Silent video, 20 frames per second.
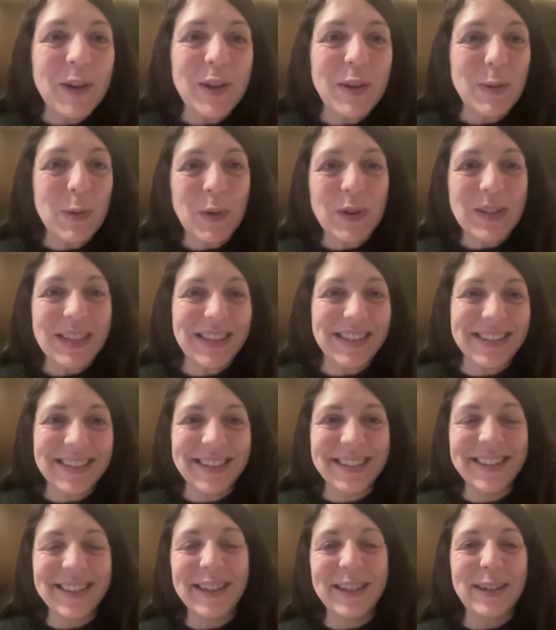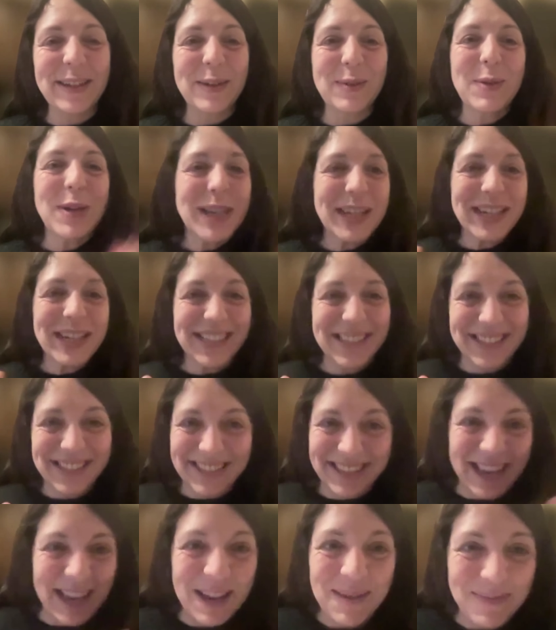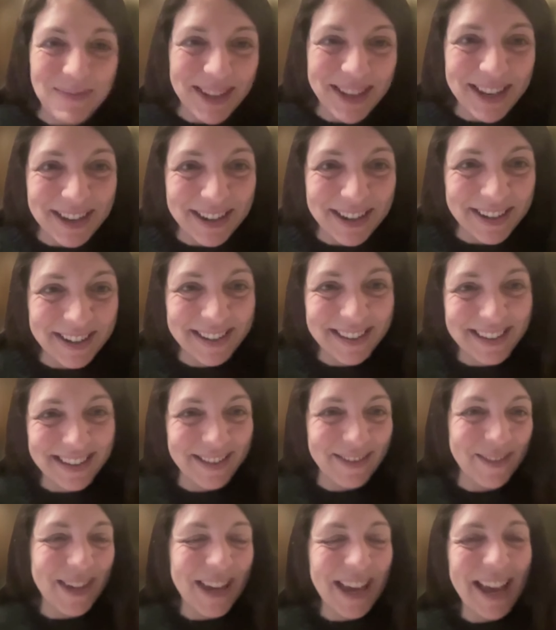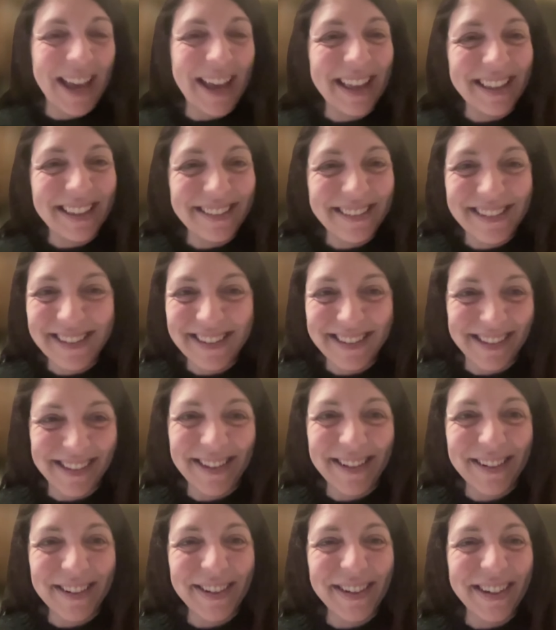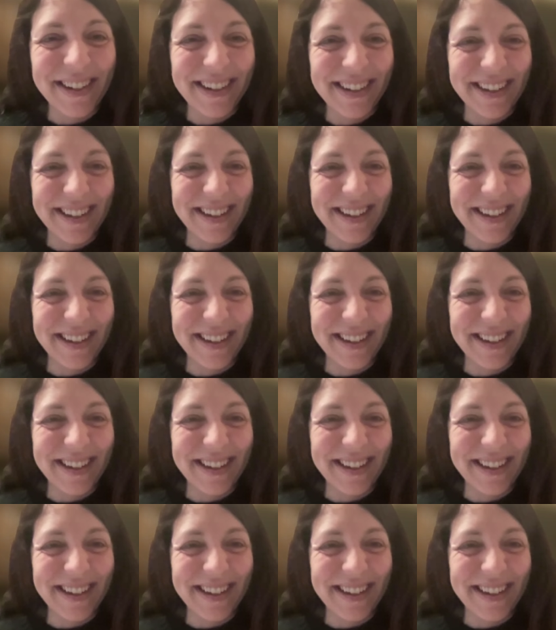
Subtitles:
It was the quickest seminar that we had this year.